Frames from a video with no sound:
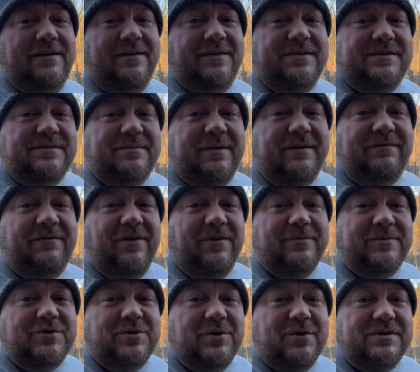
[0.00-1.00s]
these are my farm
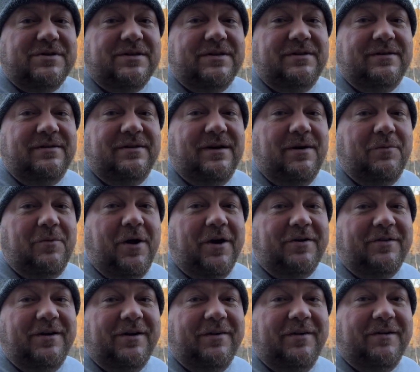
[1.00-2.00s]
chores.
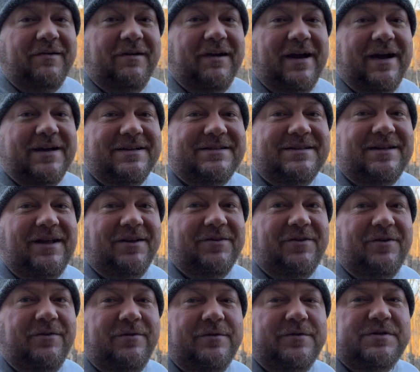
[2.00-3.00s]
Watering the grass. I'll
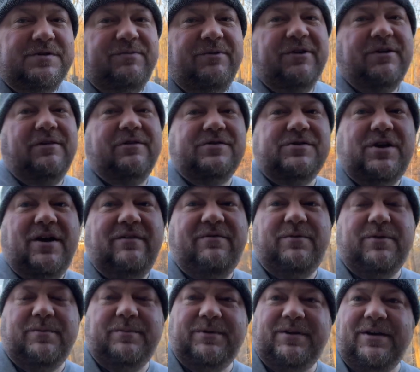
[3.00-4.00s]
turn those sprinklers off
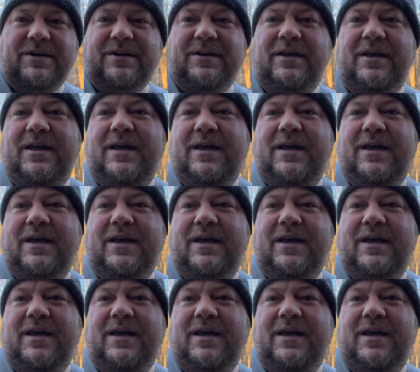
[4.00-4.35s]
when I'm done.